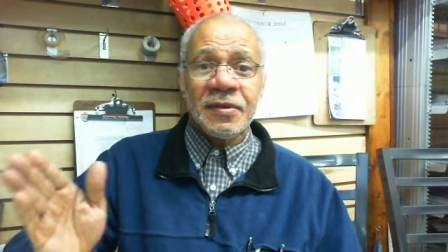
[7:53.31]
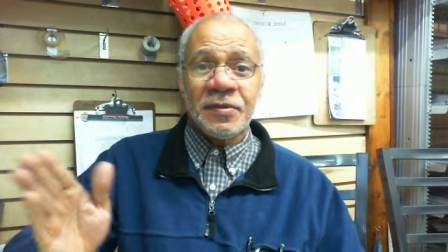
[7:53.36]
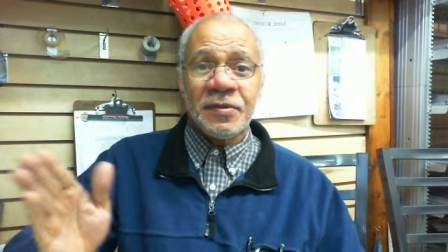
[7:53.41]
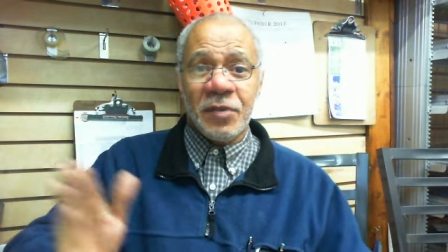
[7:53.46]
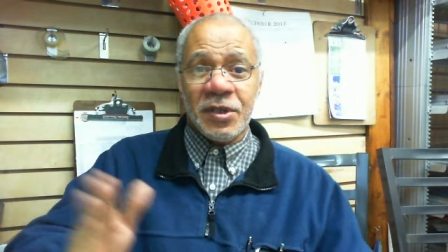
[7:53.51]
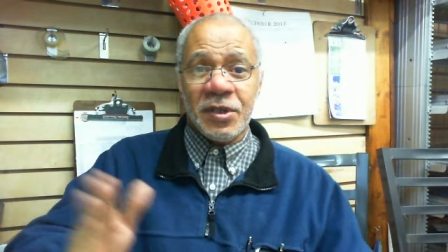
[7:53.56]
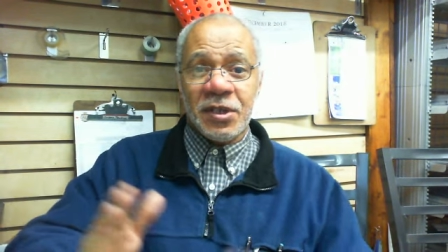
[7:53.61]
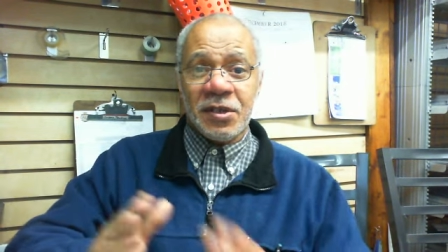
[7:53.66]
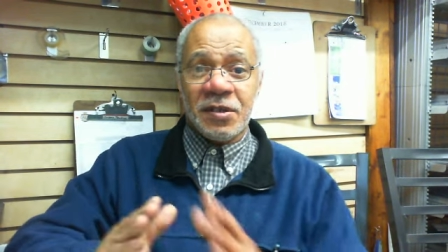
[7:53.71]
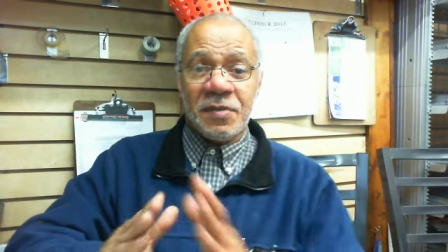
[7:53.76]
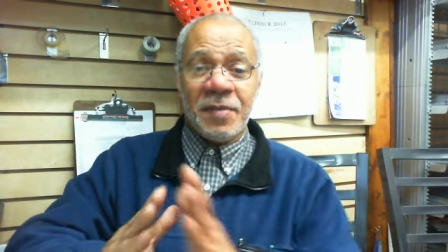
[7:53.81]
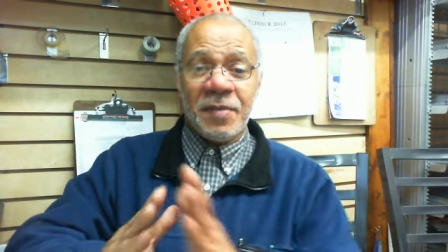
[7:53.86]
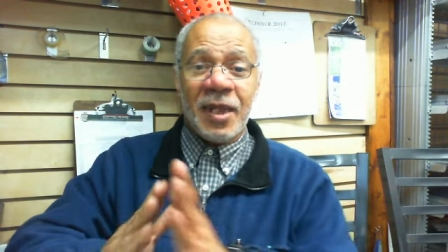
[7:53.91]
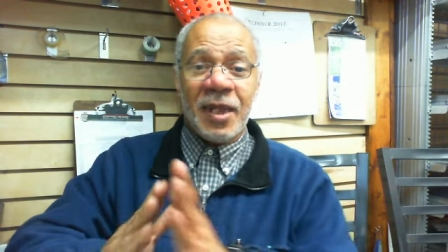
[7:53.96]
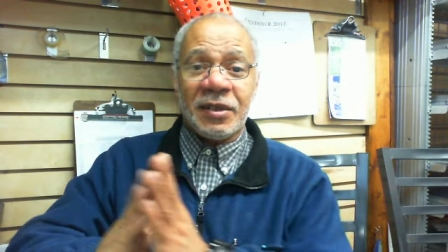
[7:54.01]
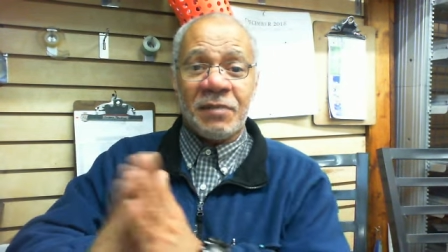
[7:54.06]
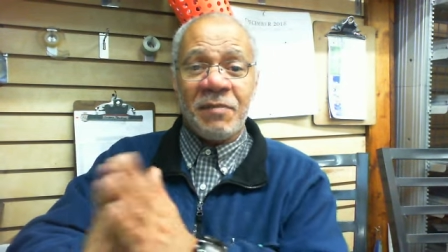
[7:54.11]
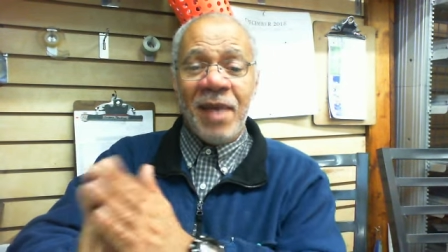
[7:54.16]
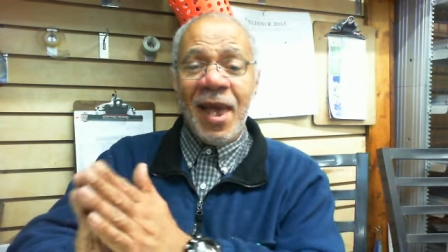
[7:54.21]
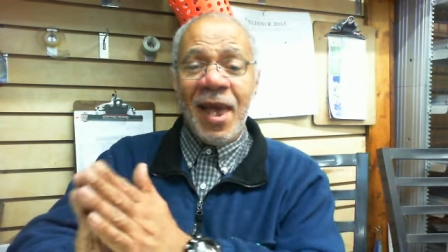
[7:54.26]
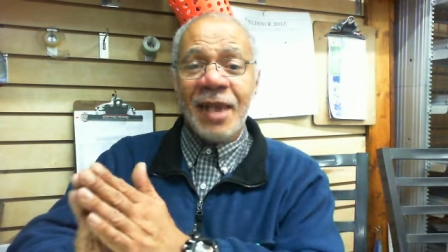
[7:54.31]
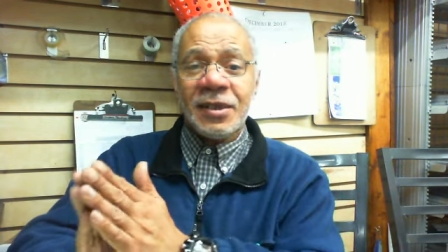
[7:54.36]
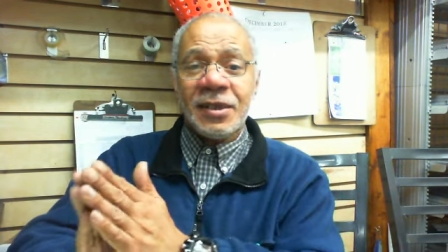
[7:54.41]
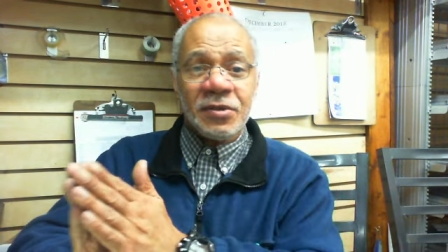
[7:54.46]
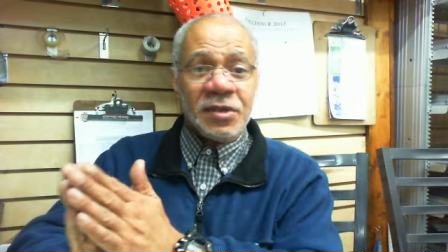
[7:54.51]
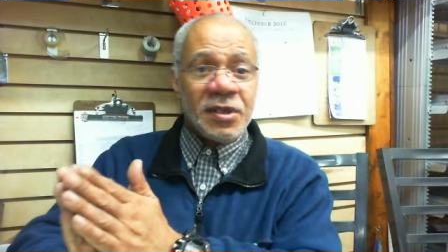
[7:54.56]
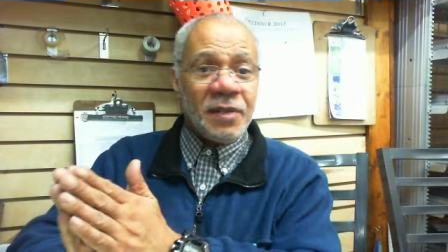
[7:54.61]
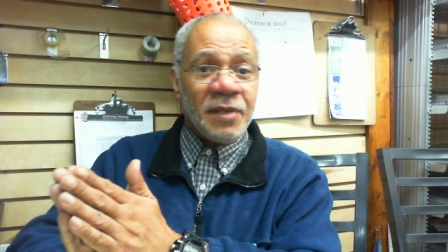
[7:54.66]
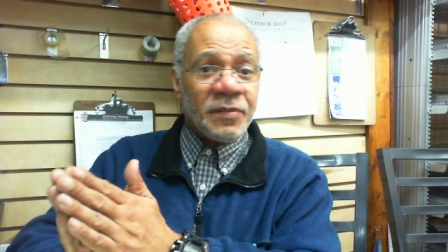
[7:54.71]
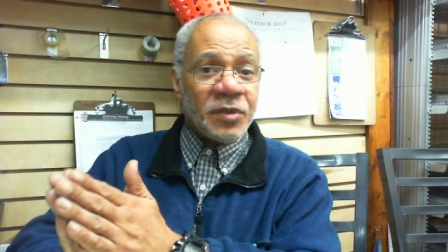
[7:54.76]
which is about the max
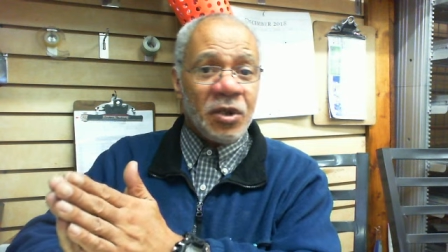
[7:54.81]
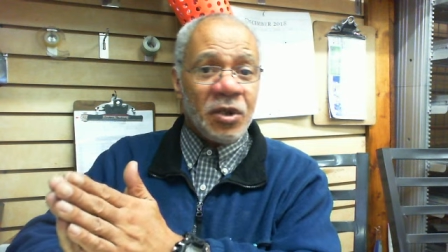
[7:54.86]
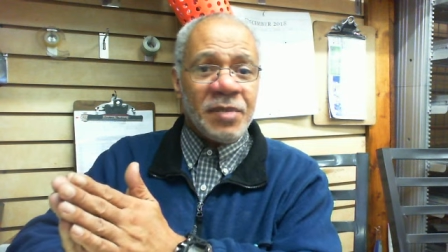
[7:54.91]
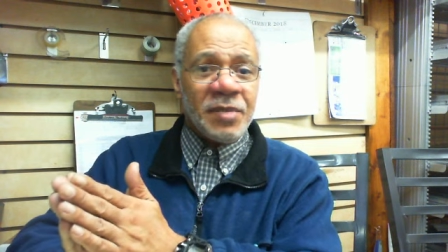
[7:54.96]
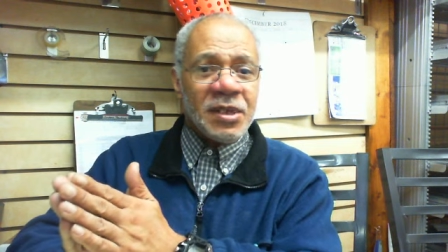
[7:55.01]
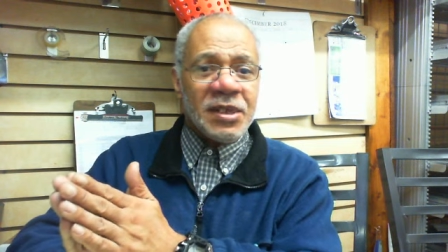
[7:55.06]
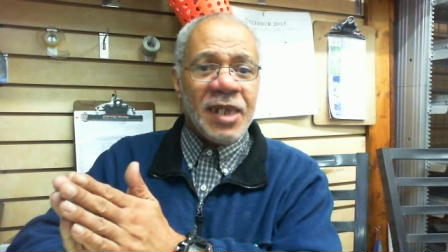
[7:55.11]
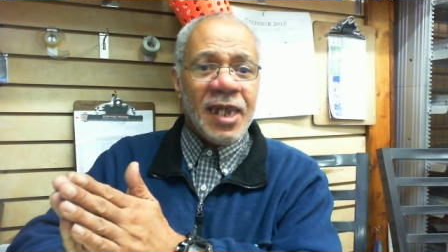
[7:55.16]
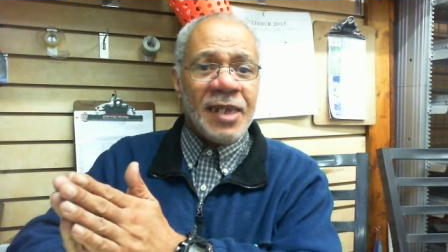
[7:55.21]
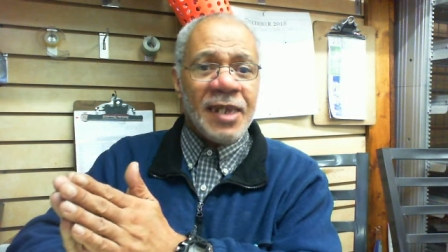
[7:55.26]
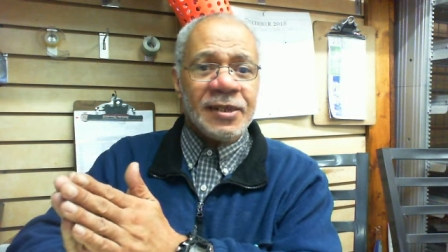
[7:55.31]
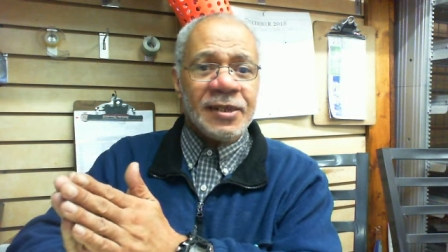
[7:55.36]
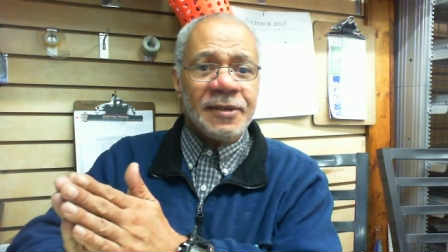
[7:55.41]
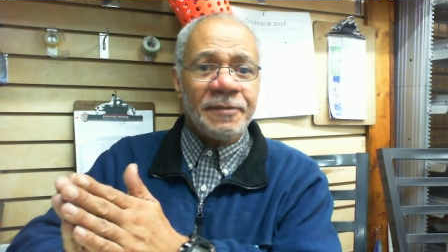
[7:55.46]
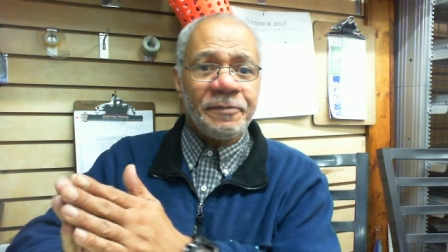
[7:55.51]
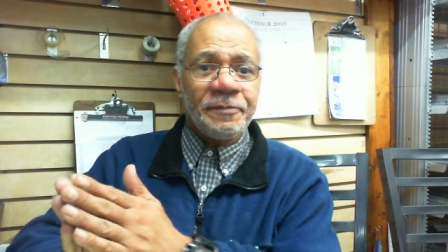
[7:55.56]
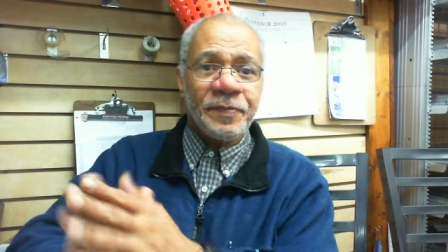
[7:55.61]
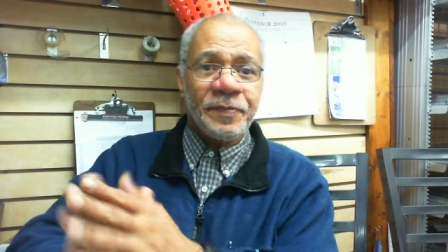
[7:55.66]
on some thermostats,